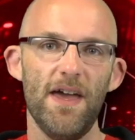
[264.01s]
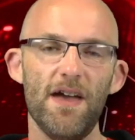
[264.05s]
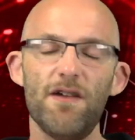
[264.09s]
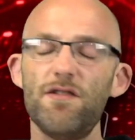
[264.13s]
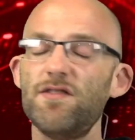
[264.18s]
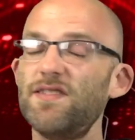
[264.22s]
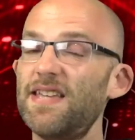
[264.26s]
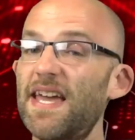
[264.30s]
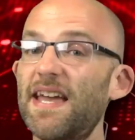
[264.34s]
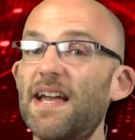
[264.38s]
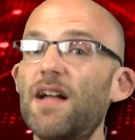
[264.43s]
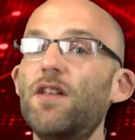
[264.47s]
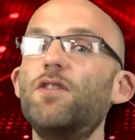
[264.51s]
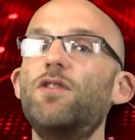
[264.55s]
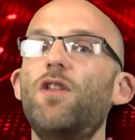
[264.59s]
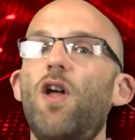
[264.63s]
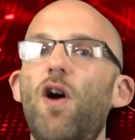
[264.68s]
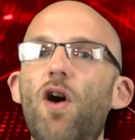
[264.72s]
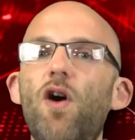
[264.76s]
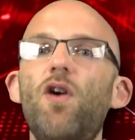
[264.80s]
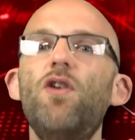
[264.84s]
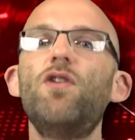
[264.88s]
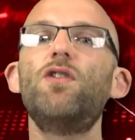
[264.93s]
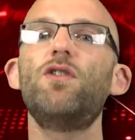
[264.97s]
It'll take a
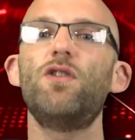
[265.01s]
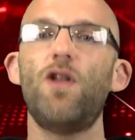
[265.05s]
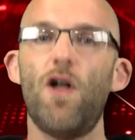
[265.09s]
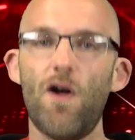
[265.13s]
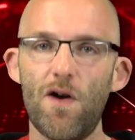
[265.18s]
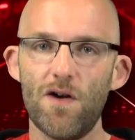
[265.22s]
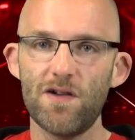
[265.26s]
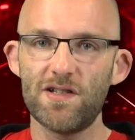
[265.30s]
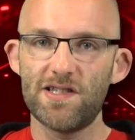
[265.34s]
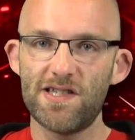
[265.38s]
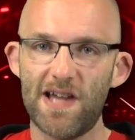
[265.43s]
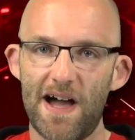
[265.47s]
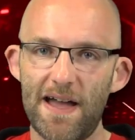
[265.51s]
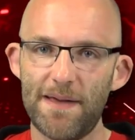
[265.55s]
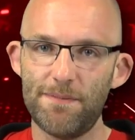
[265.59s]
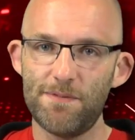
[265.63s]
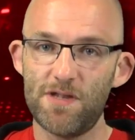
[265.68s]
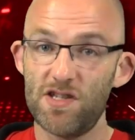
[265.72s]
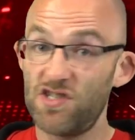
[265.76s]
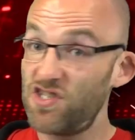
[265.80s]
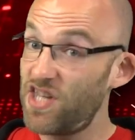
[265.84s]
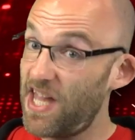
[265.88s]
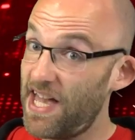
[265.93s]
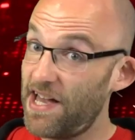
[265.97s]
long, long time
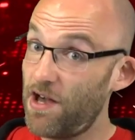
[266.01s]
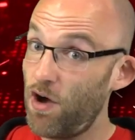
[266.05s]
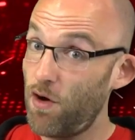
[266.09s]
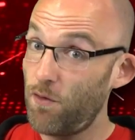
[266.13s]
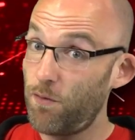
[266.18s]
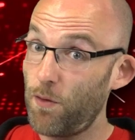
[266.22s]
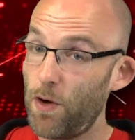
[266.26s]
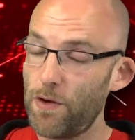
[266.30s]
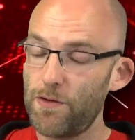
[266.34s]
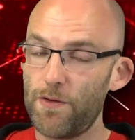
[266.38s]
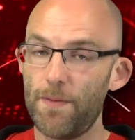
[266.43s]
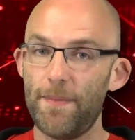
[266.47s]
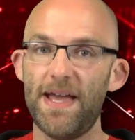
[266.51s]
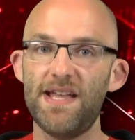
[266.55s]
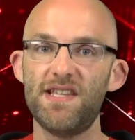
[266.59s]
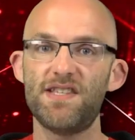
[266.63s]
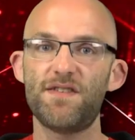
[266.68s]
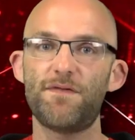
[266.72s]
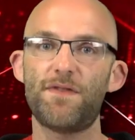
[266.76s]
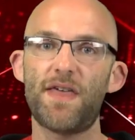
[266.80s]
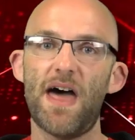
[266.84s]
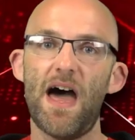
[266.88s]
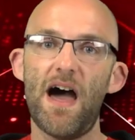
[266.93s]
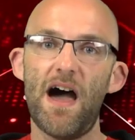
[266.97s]
to shake off what remains
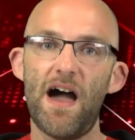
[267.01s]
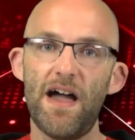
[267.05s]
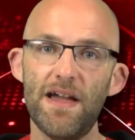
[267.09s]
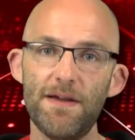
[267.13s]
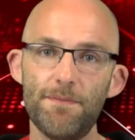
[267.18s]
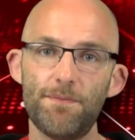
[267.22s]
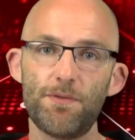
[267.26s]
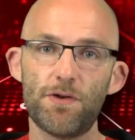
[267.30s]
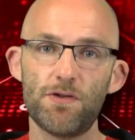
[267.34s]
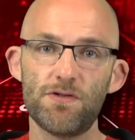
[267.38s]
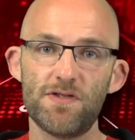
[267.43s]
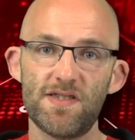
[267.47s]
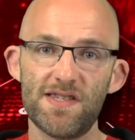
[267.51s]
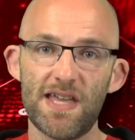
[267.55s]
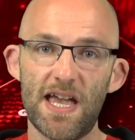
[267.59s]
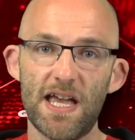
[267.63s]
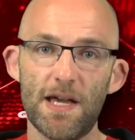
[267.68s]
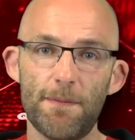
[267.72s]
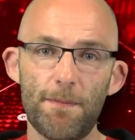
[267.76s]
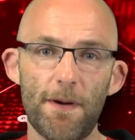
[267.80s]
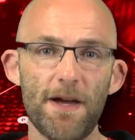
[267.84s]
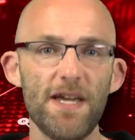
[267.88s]
of that hype bro stink,